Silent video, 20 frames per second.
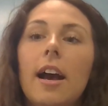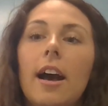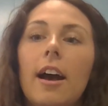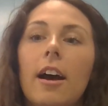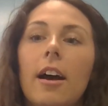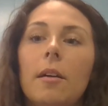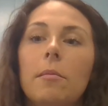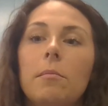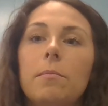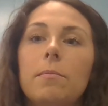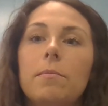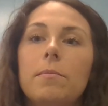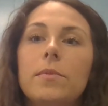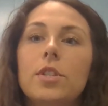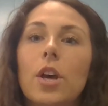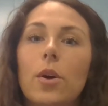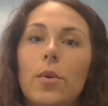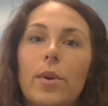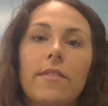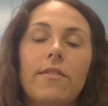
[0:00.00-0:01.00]

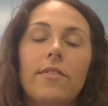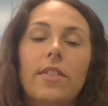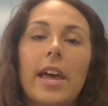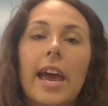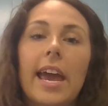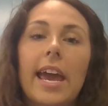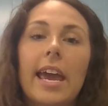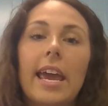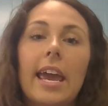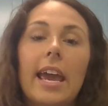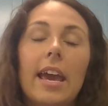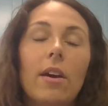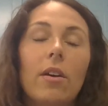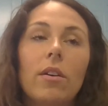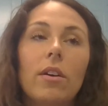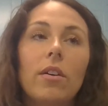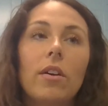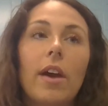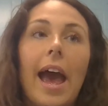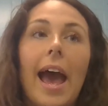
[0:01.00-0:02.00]
so if they
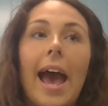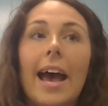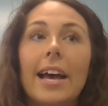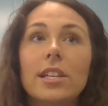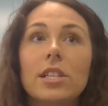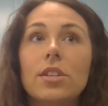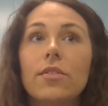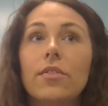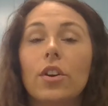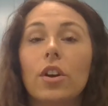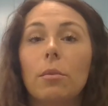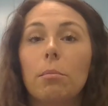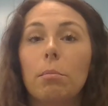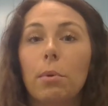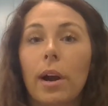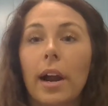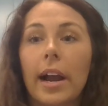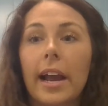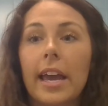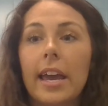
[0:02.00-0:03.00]
asked for a
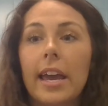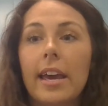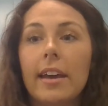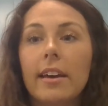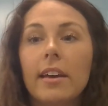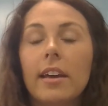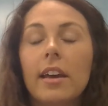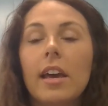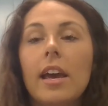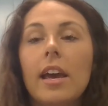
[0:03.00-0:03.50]
break,